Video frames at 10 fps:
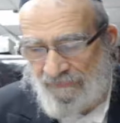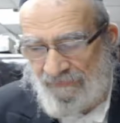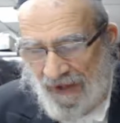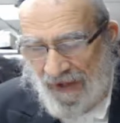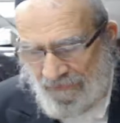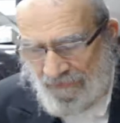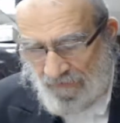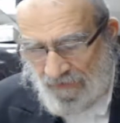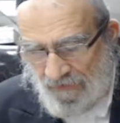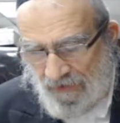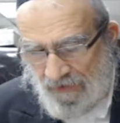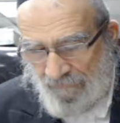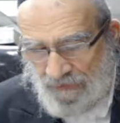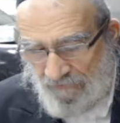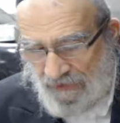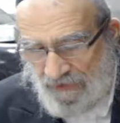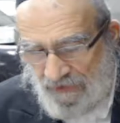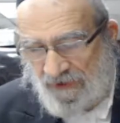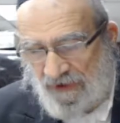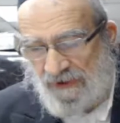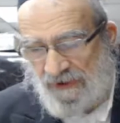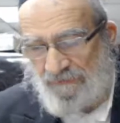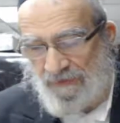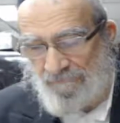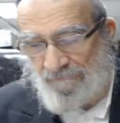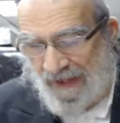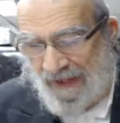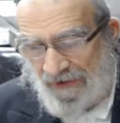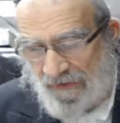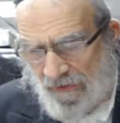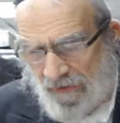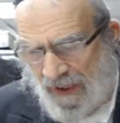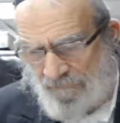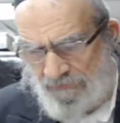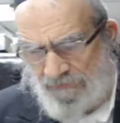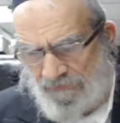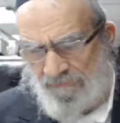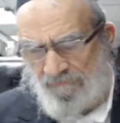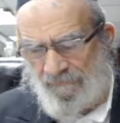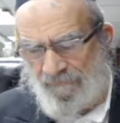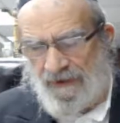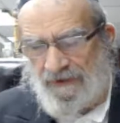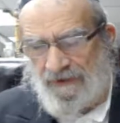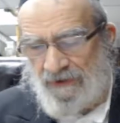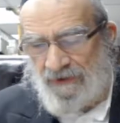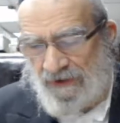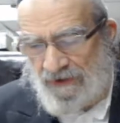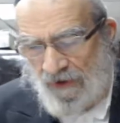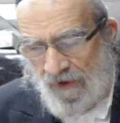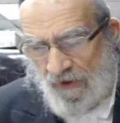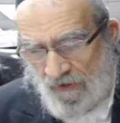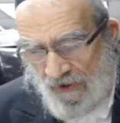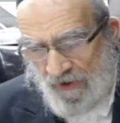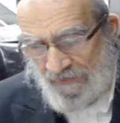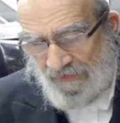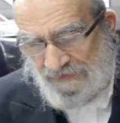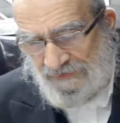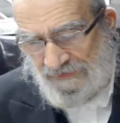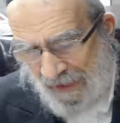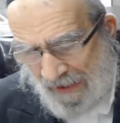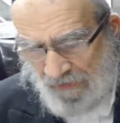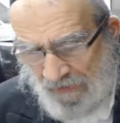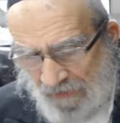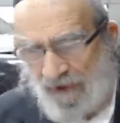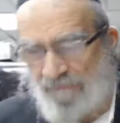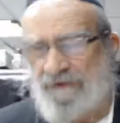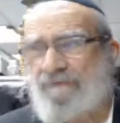The Hainu, which means Bechinas Memale Kolam, the Bechina of the oil that is Memale Kolam.